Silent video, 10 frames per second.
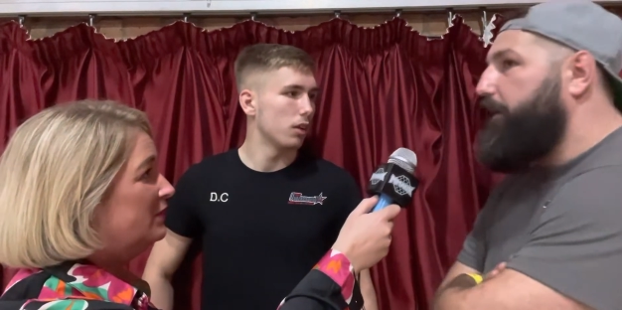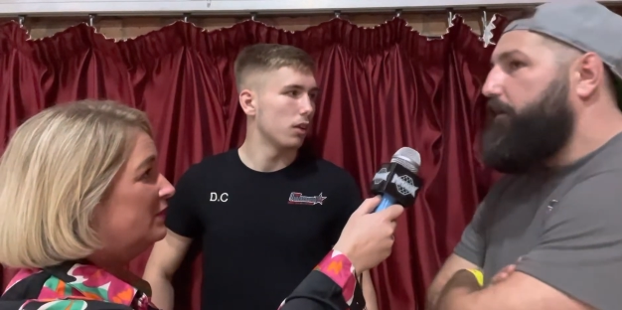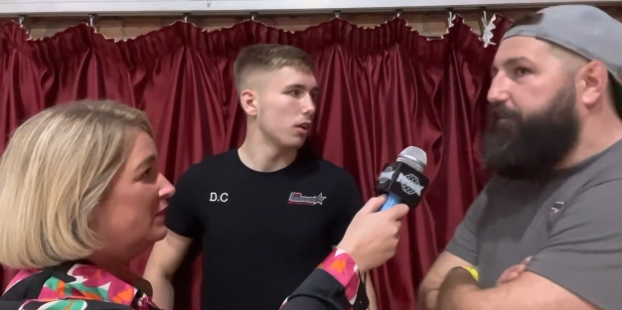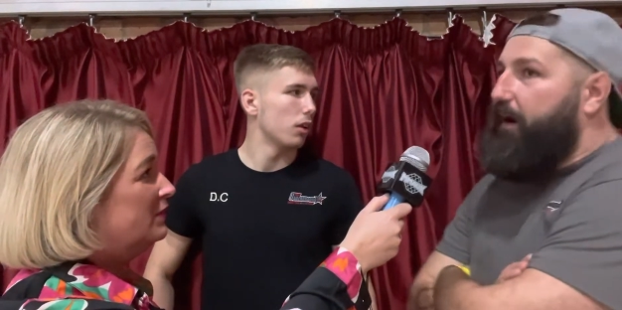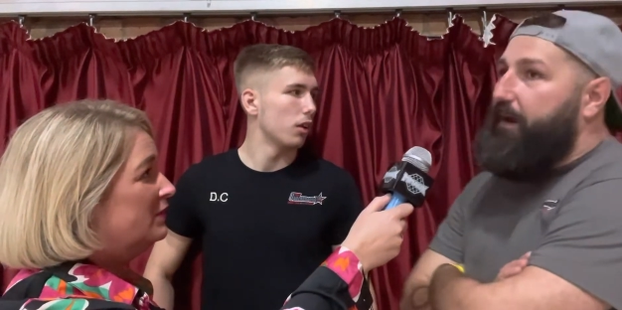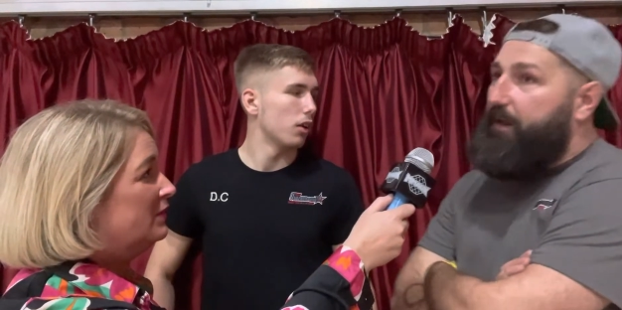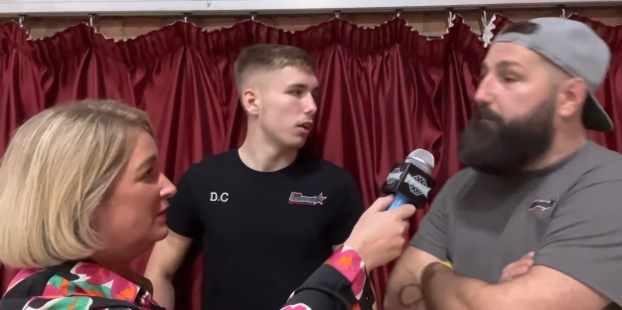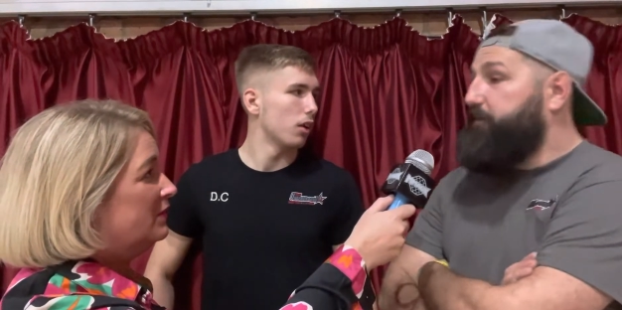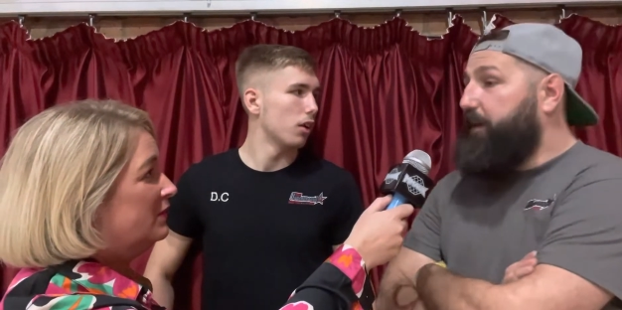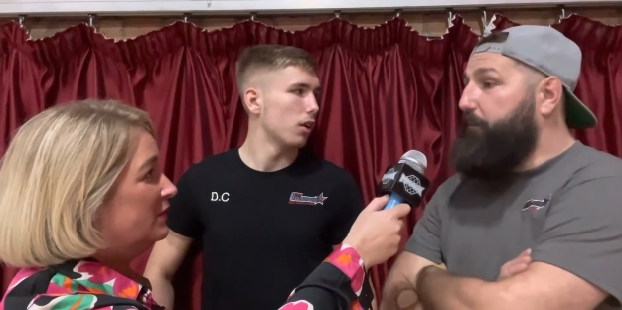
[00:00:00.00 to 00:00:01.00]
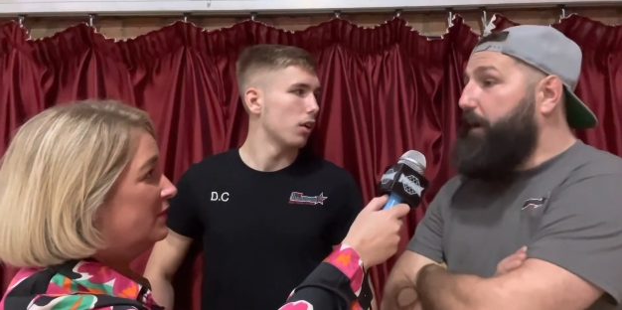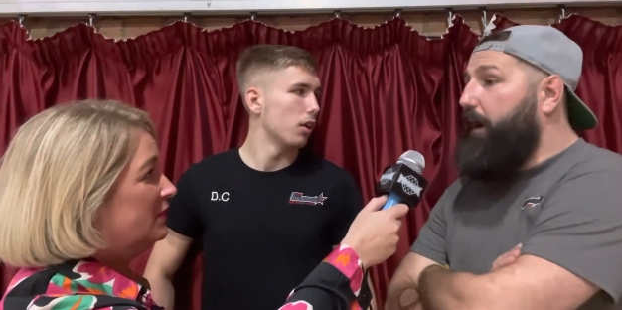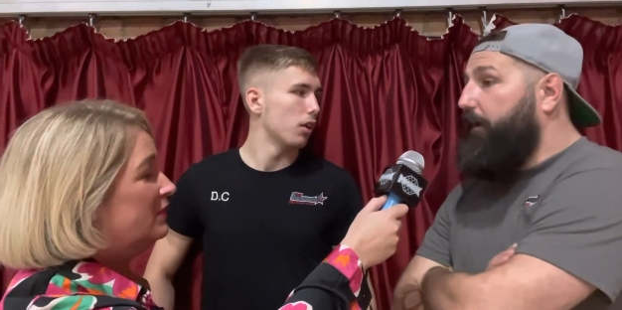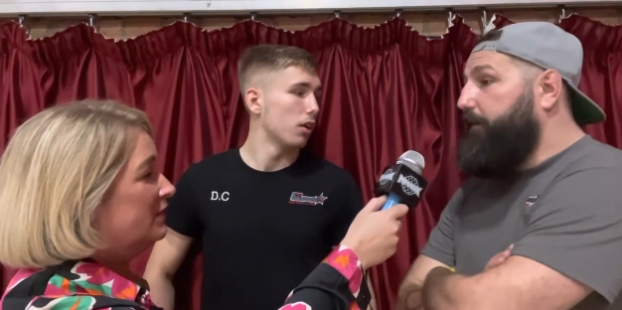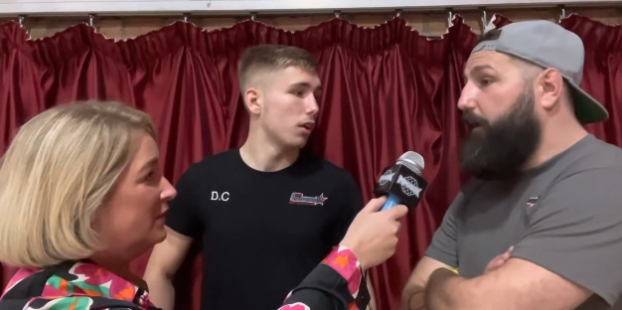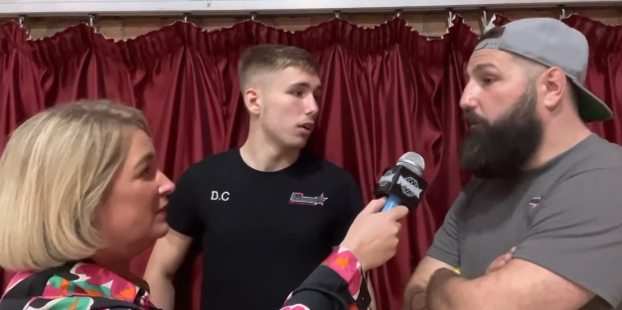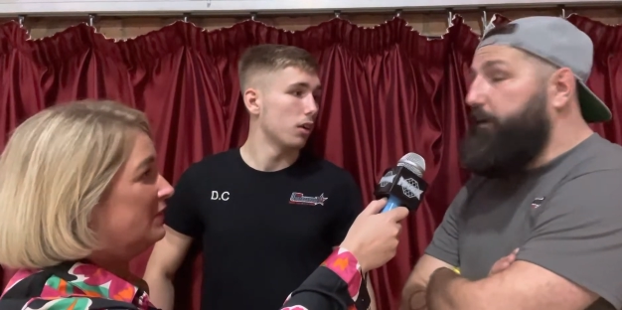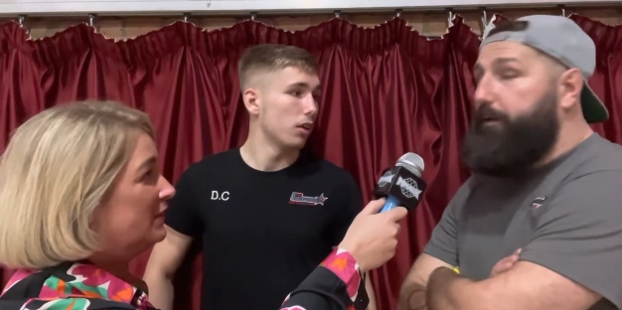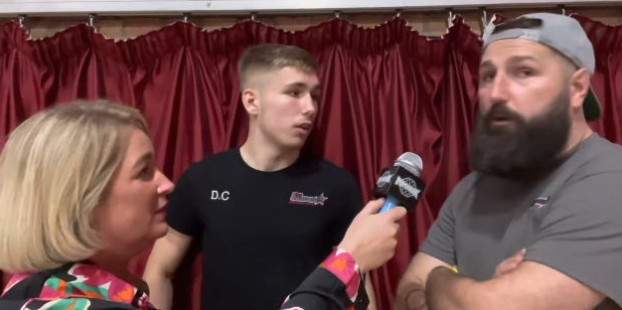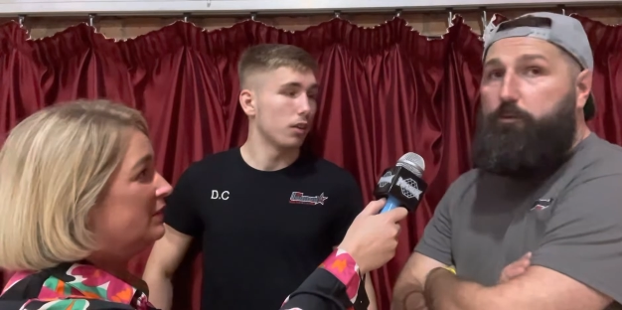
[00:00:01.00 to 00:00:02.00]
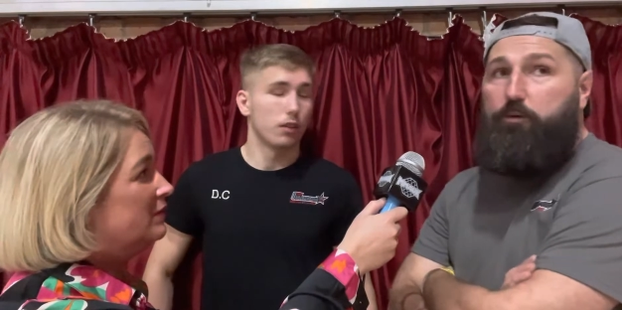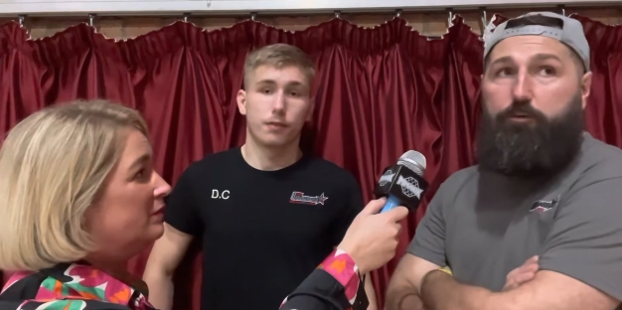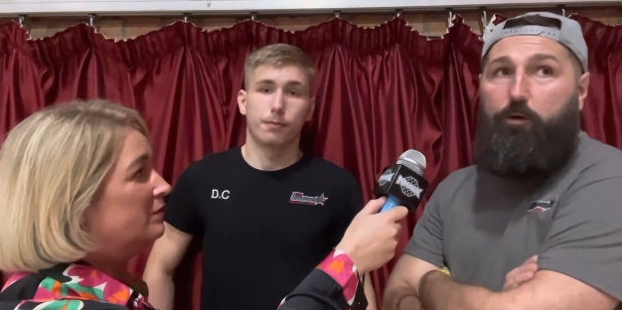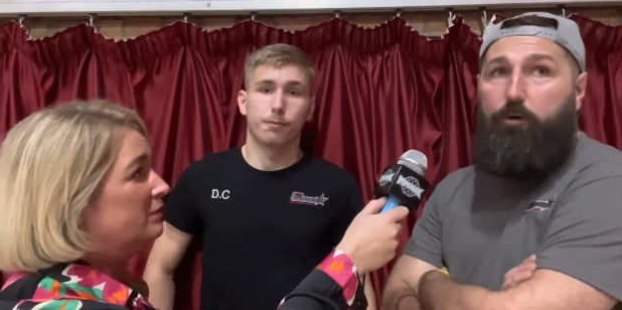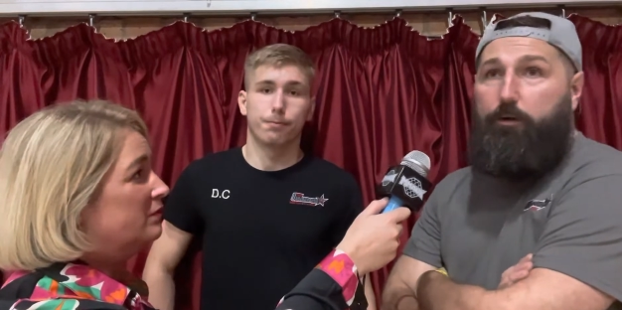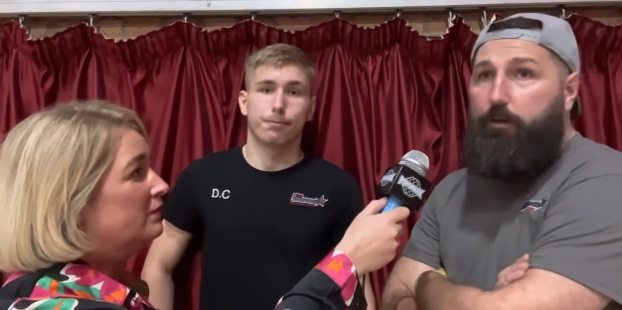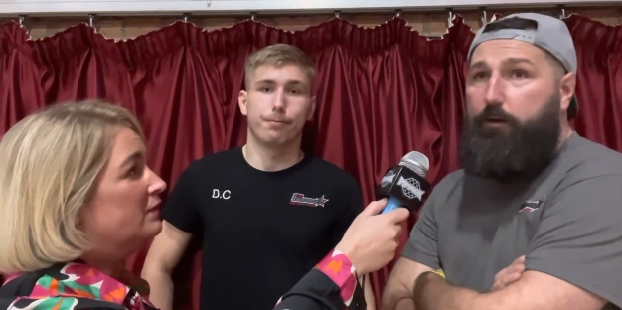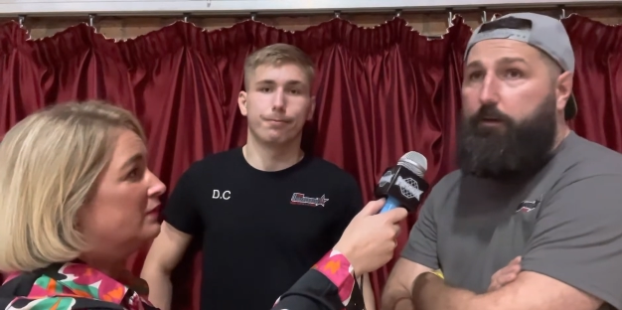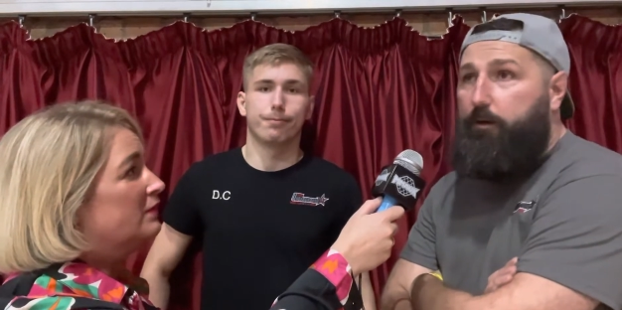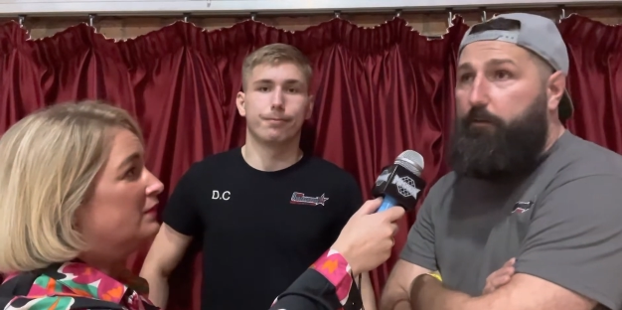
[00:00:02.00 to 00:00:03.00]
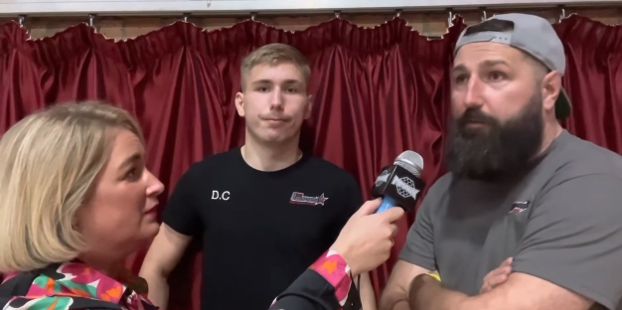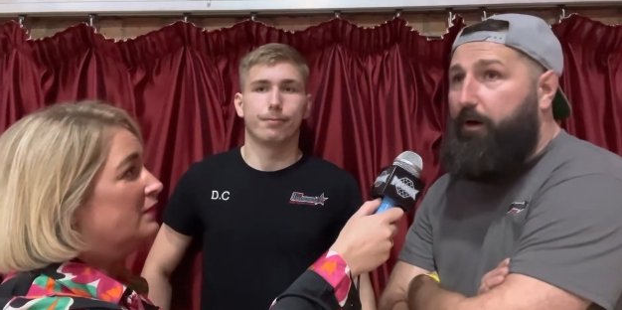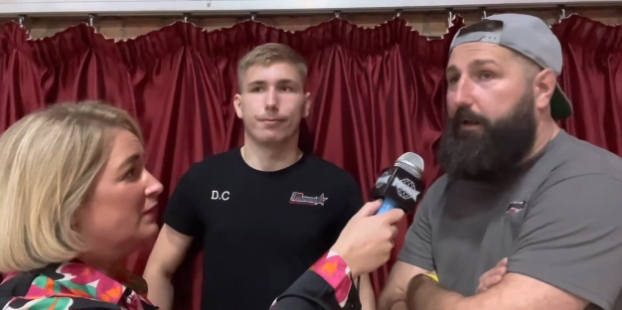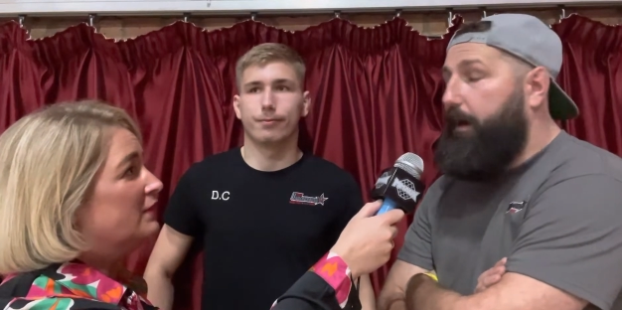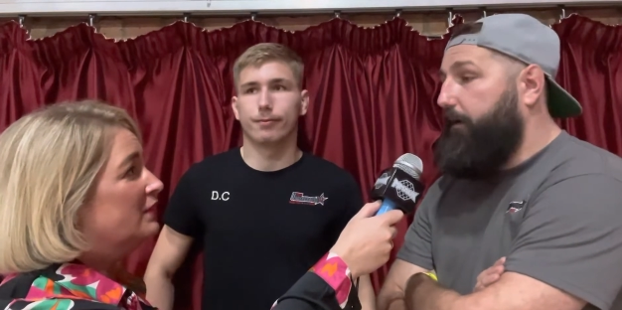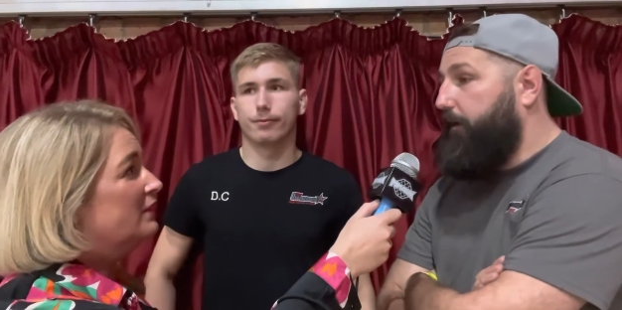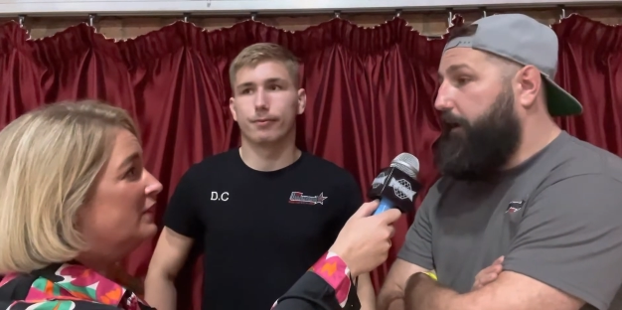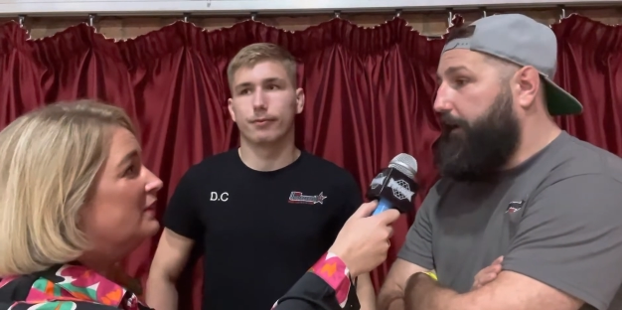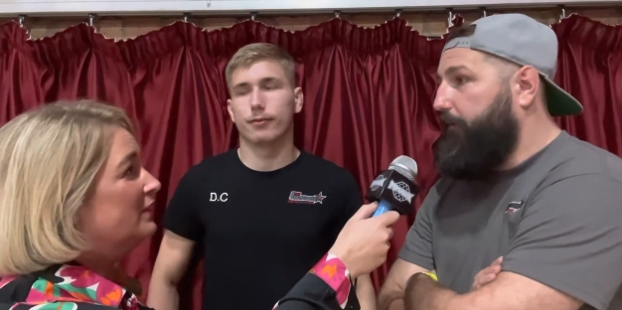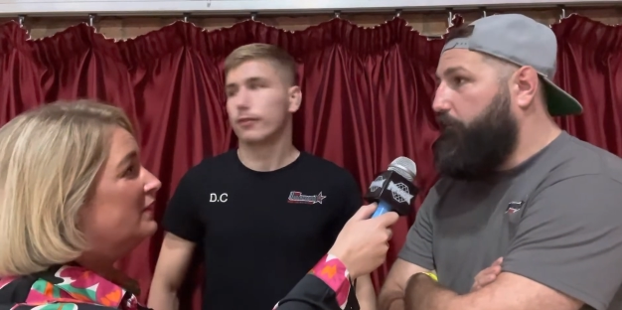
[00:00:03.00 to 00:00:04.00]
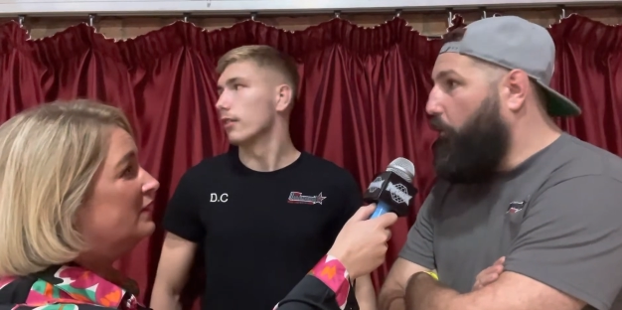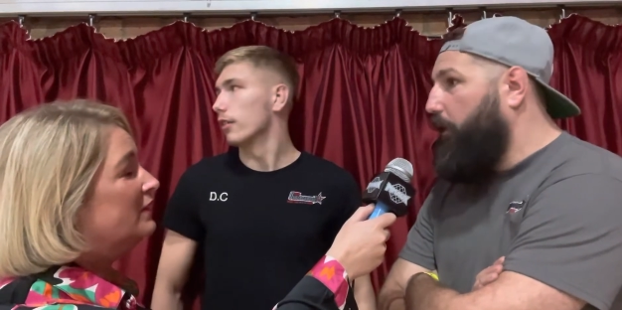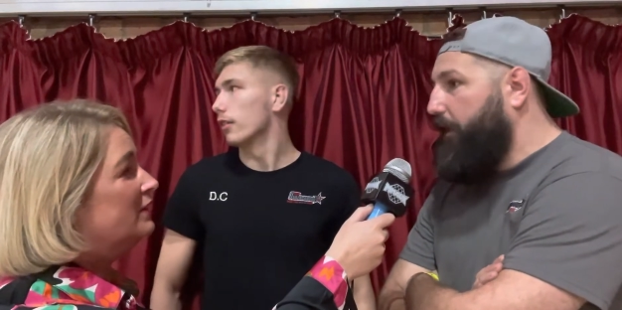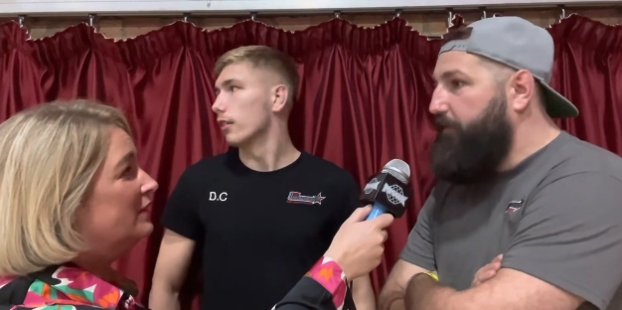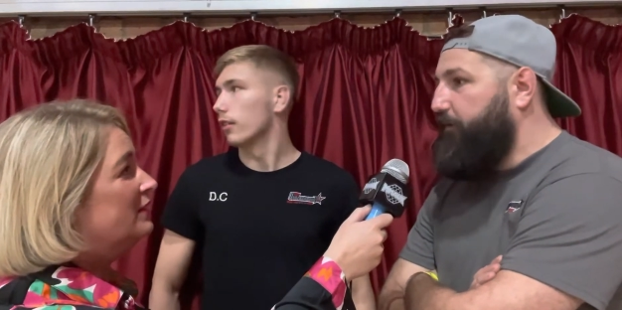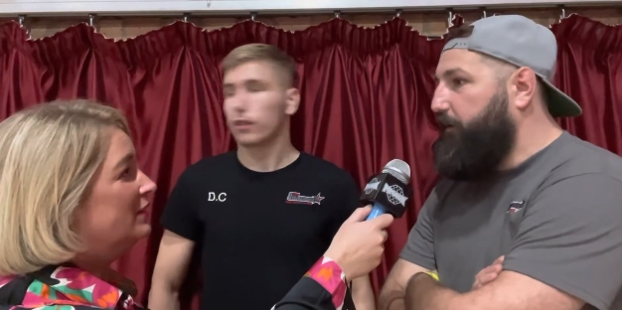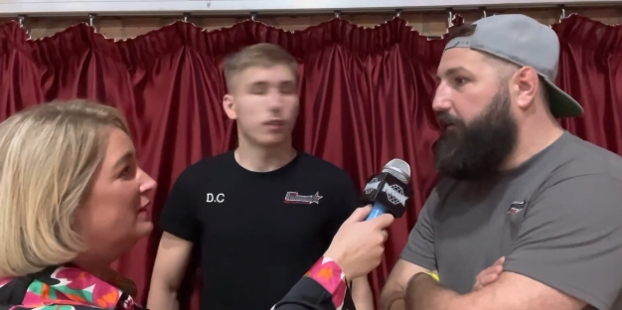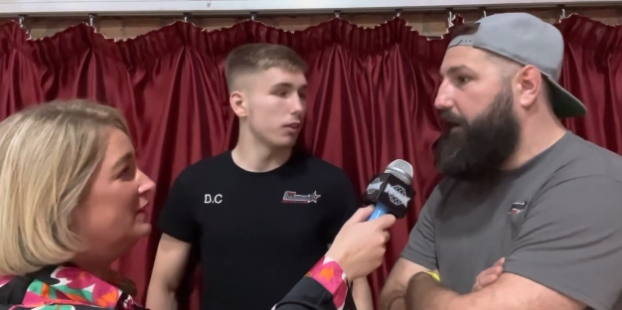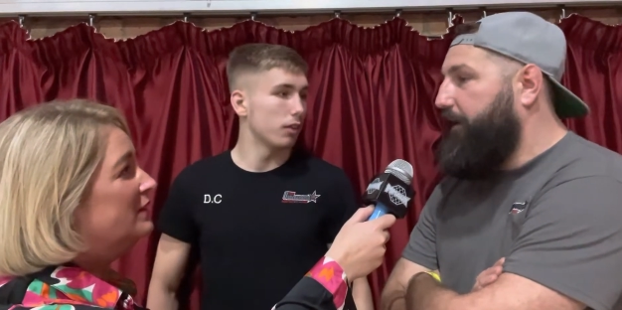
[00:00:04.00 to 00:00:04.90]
Speaker 1: fight them to get better. You know, win, lose or draw, you know, you're going to find out like what level you're at,